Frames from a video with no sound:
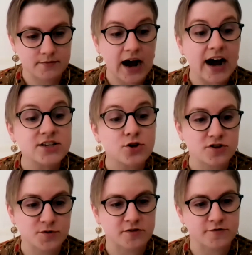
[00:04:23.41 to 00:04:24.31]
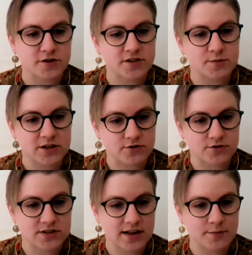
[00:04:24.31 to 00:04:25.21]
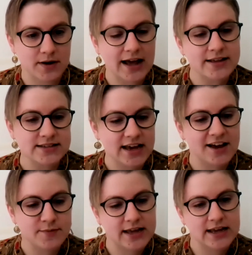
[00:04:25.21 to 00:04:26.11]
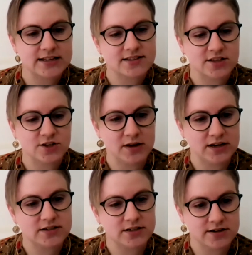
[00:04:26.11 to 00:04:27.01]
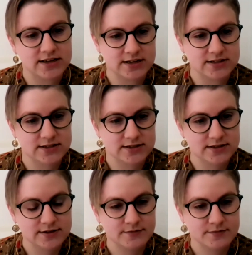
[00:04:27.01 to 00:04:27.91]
I don't prefer to be close to them. I like to have my hands in the humanitarian cases.